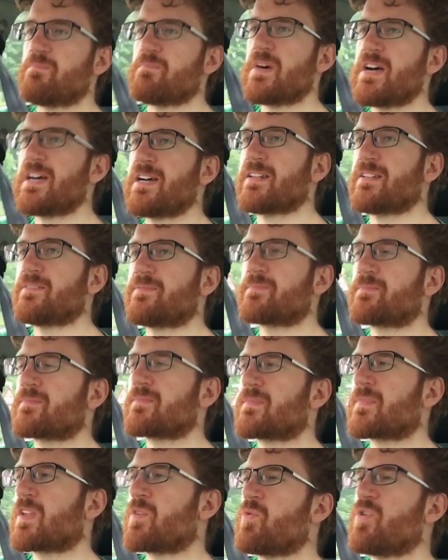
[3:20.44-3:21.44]
Man,
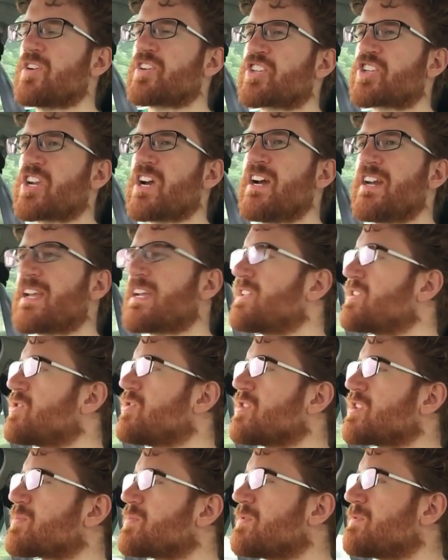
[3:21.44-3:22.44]
what a shining
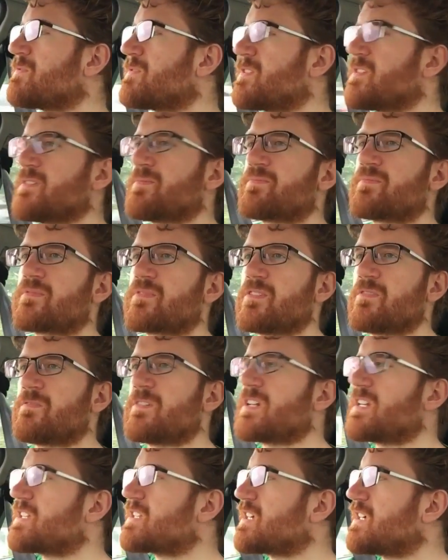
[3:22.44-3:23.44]
endorsement for the
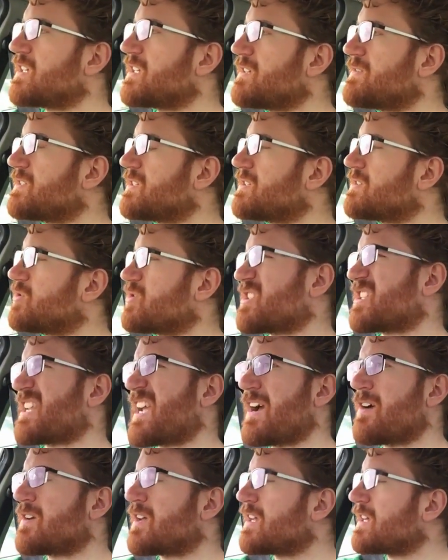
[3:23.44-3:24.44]
village I live in or the
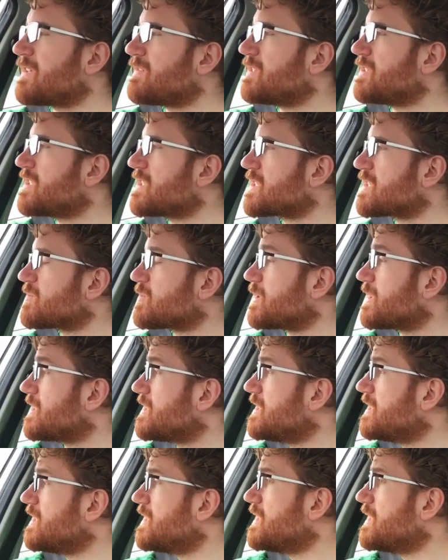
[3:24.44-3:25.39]
town I live in. This has been.